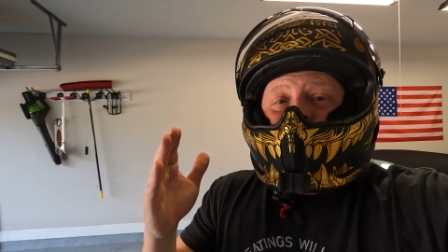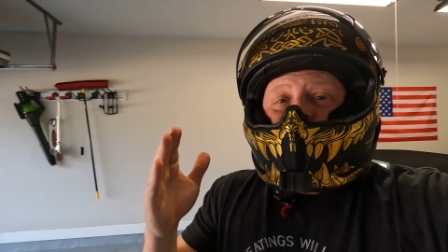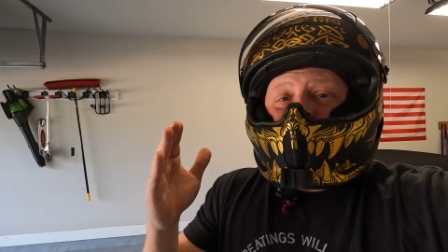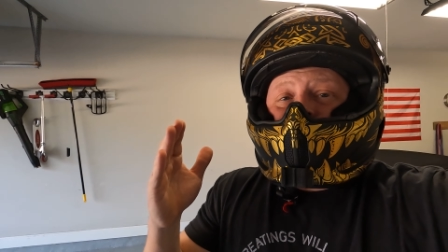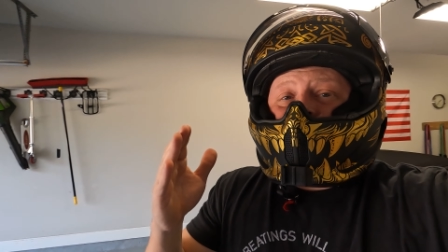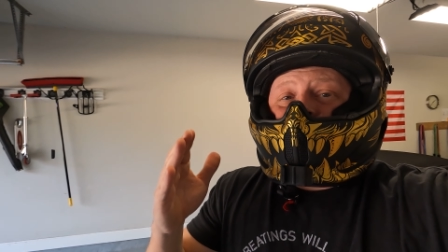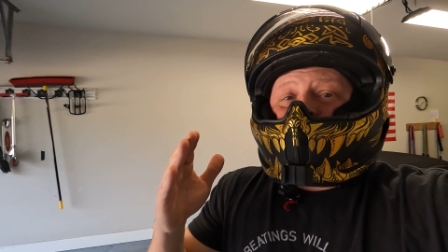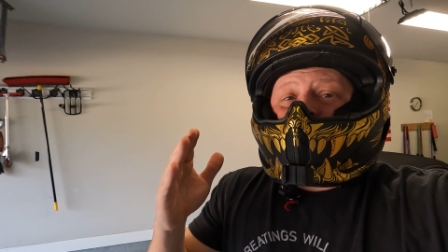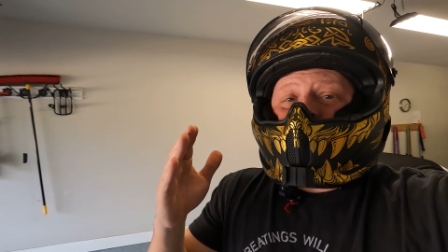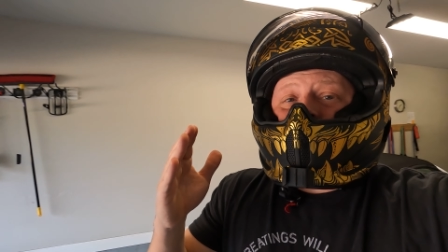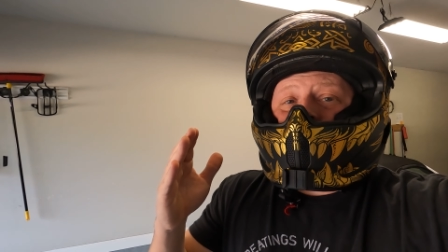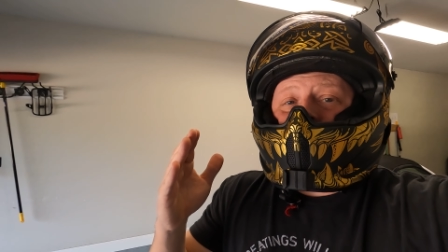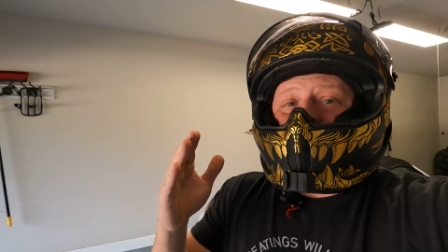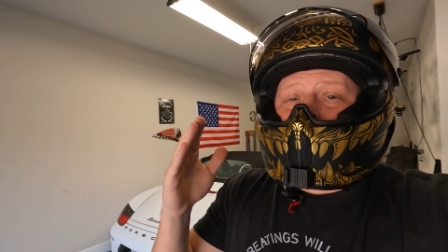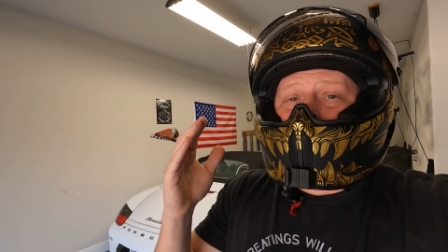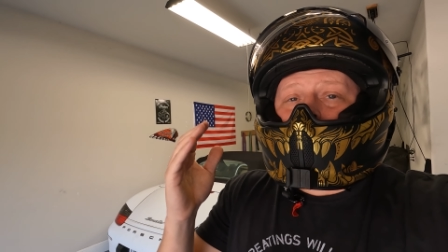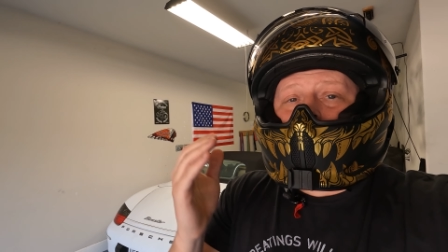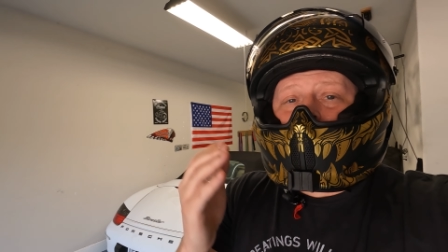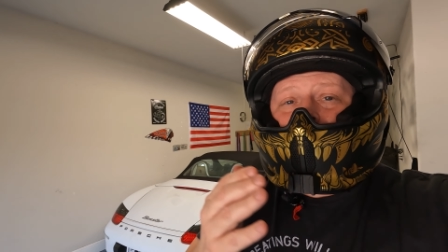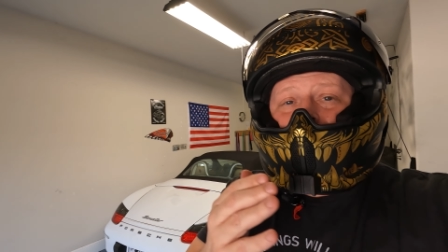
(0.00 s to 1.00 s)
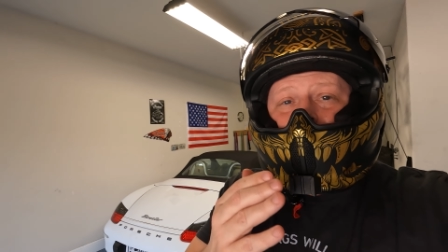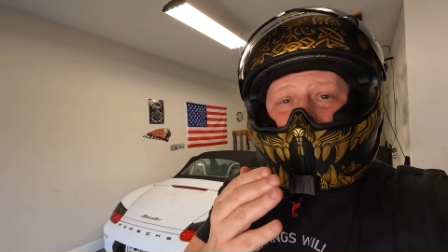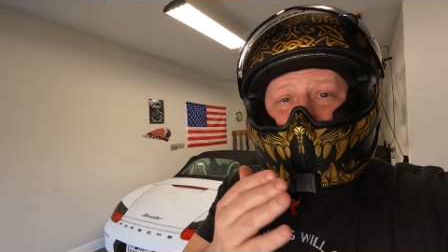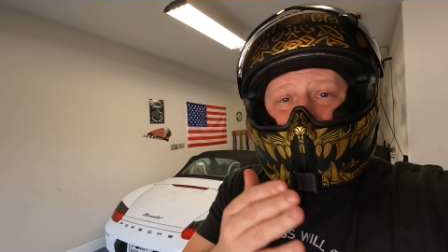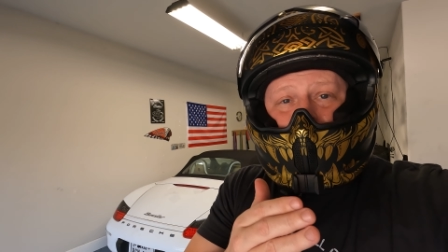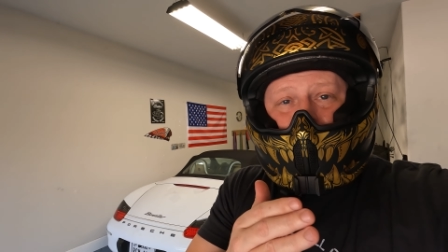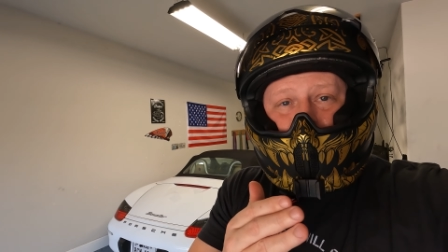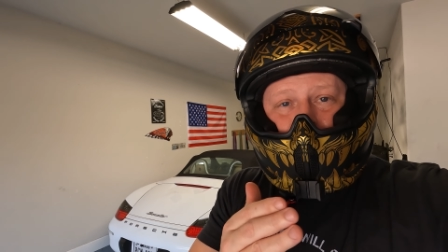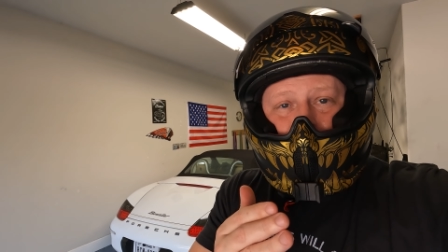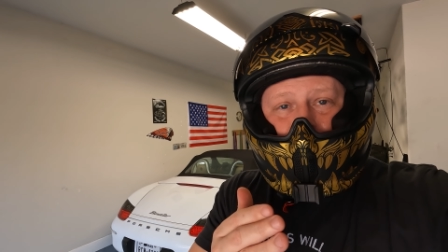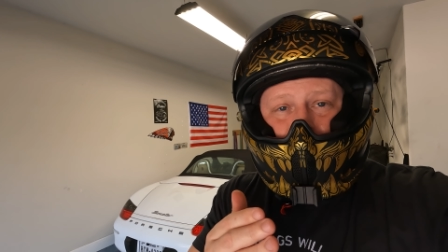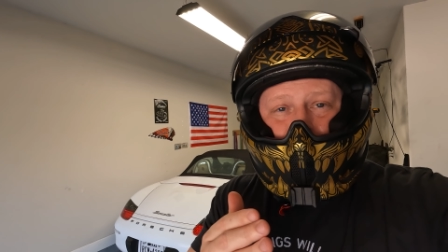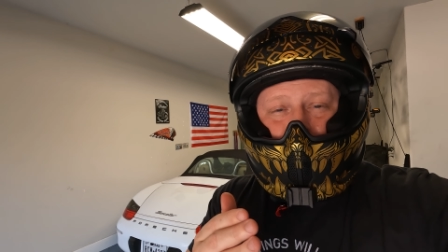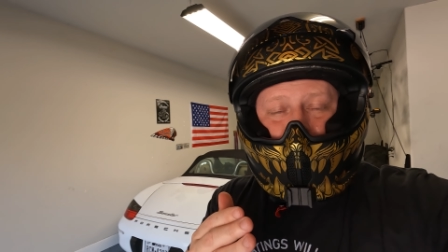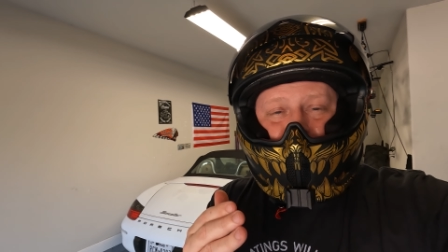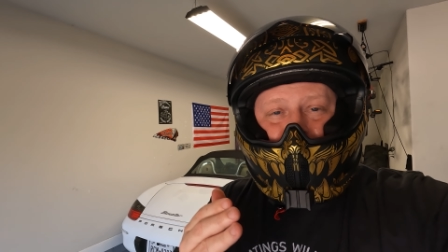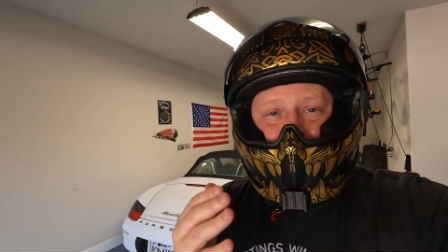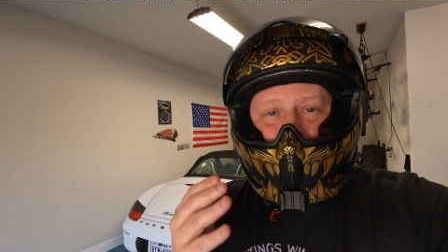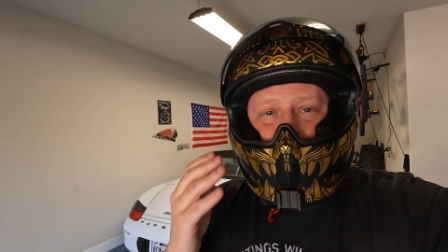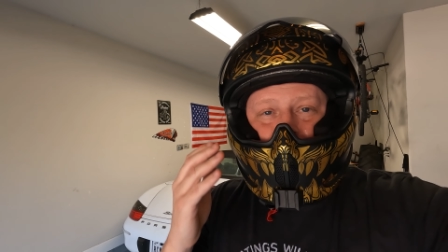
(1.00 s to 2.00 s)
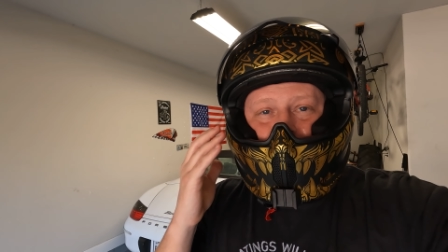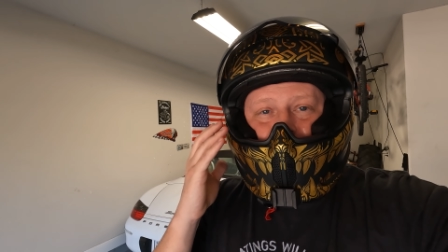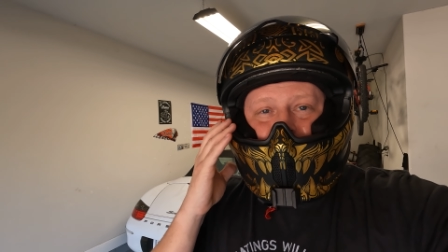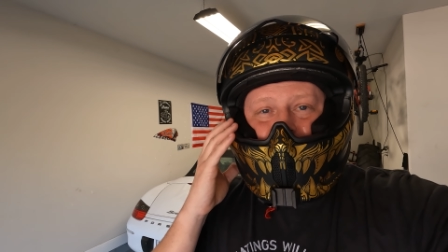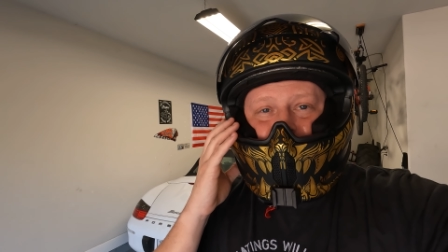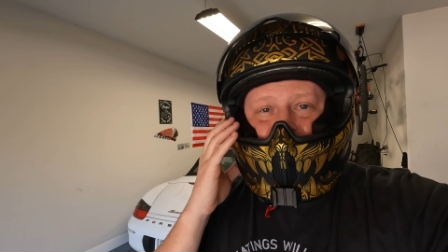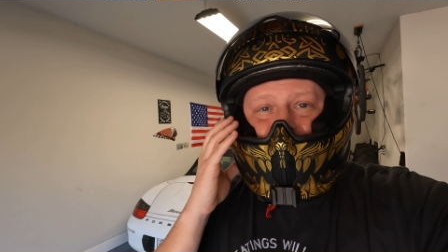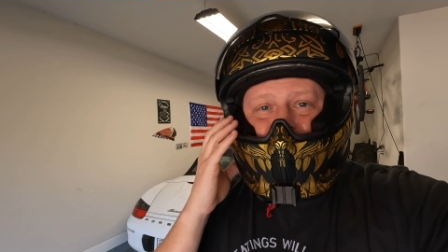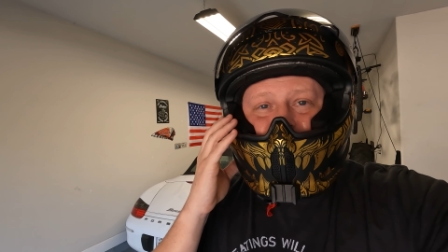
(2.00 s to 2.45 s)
it is way more comfortable on the